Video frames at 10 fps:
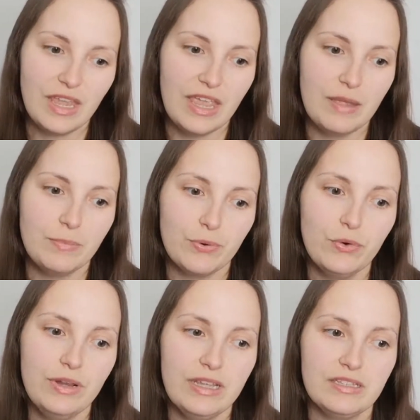And
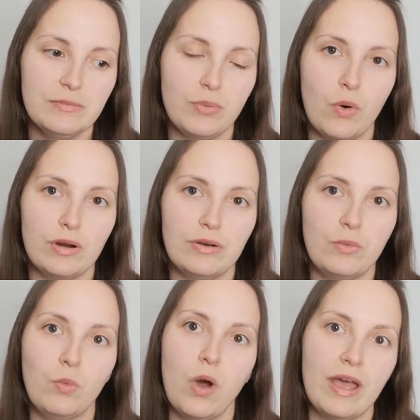pruning is
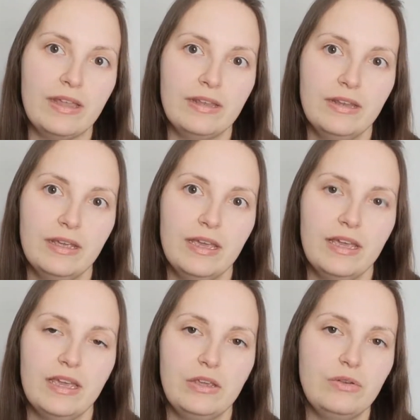important. 1,
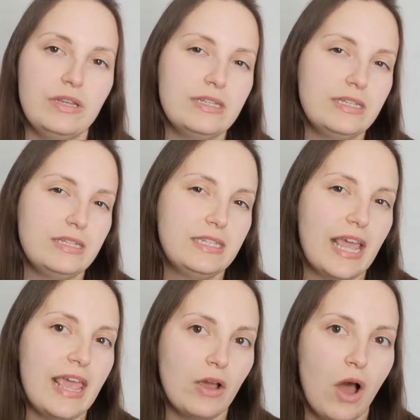you need to
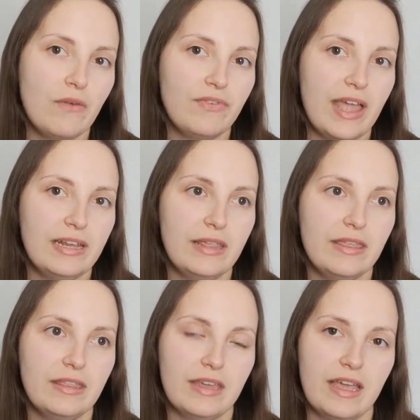take off
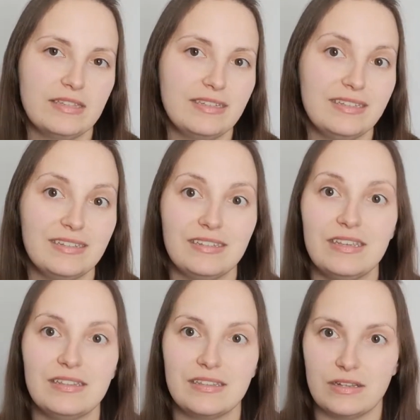anything that has a
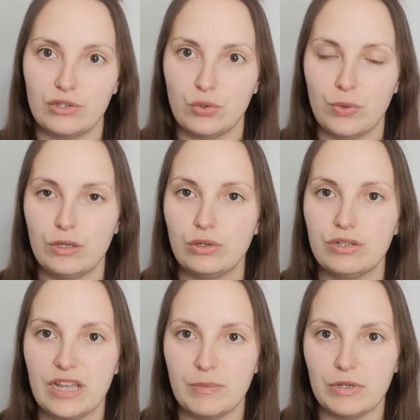disease that is going to
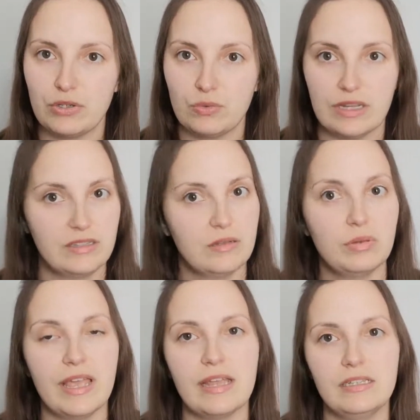damage the rest of
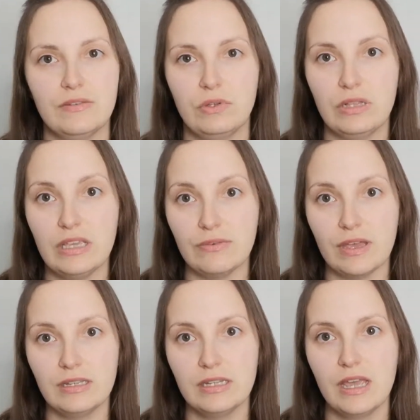the plant if you leave
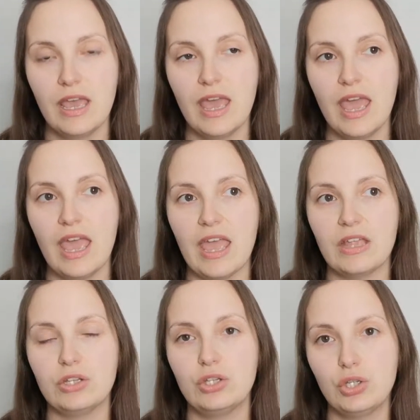it.
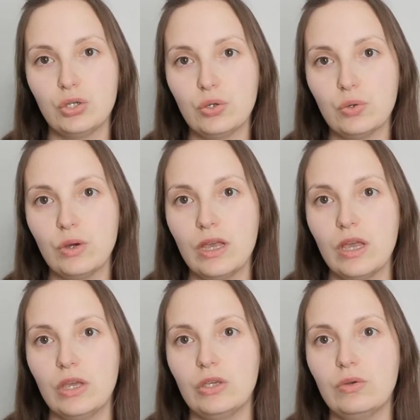And 2,
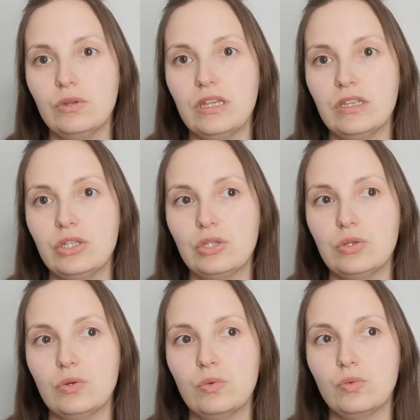you need
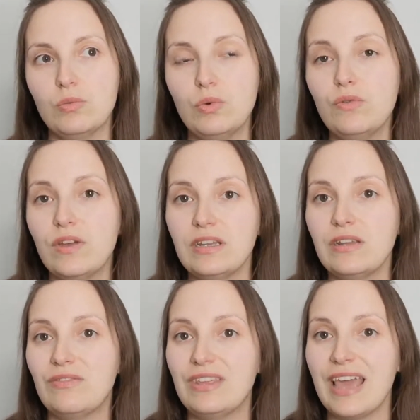to remove
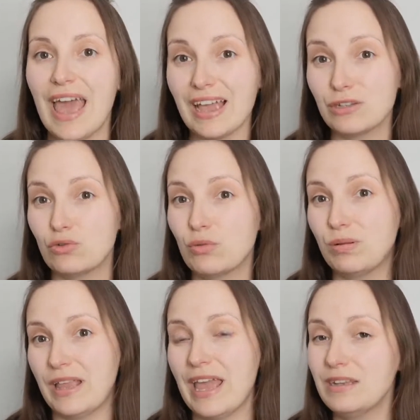any of the extra
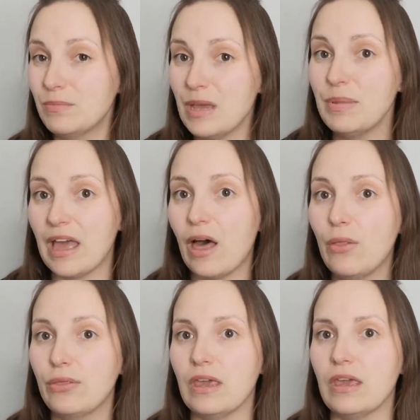plant. It may be
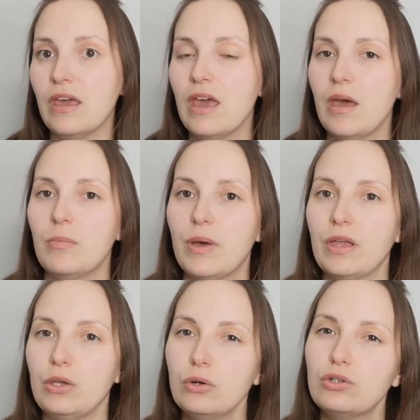healthy,
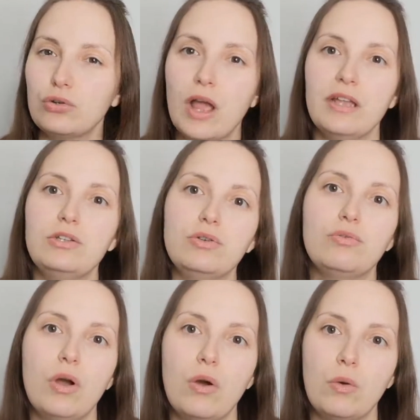but you're trying to
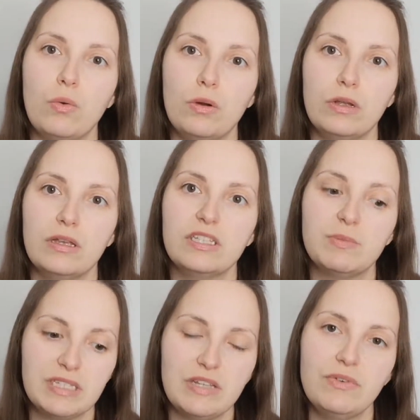grow
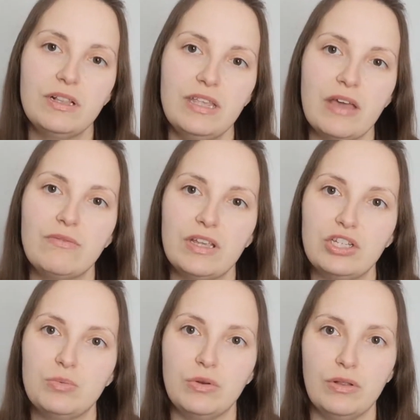specifically that
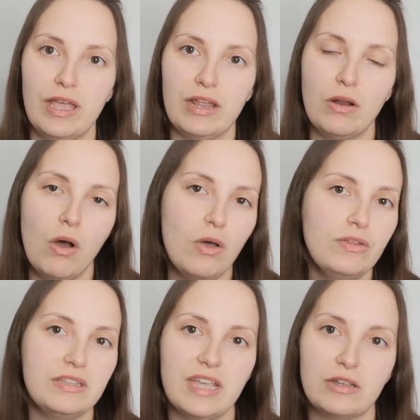vegetable, and all
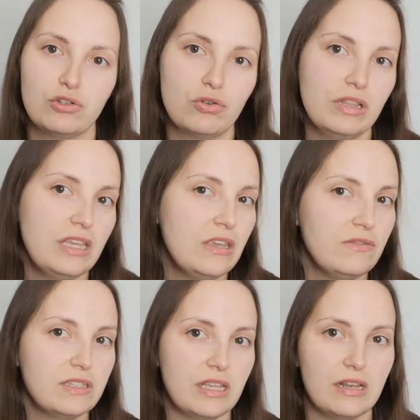these extra
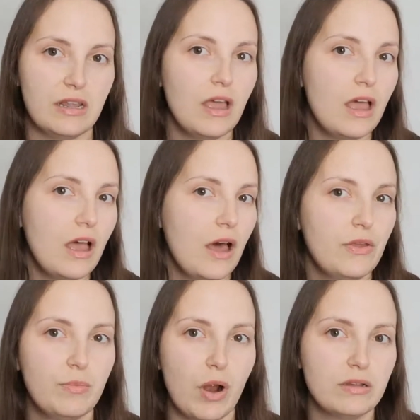leaves and
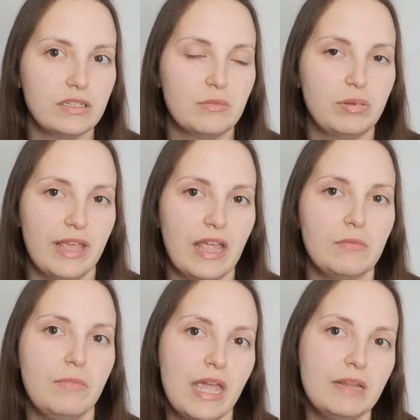other parts of the
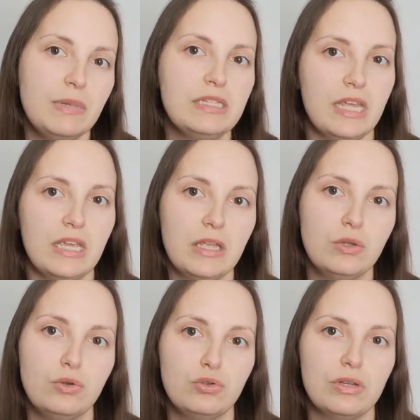plant may be taking
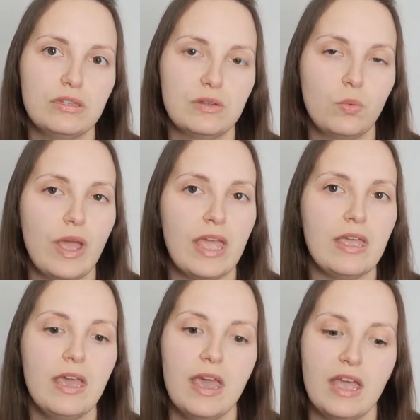nutrients
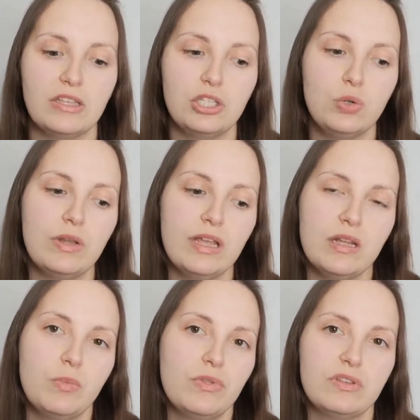away, and so you would end
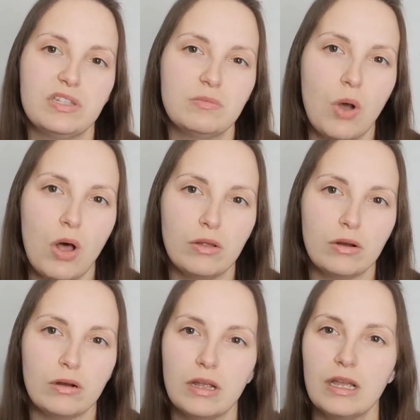up with a
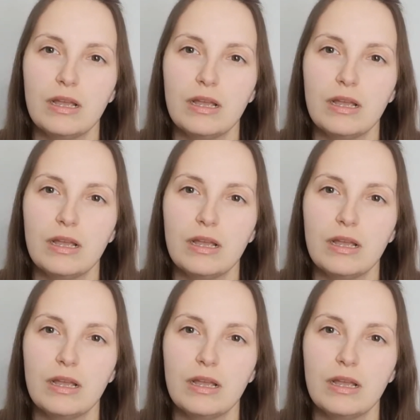smaller,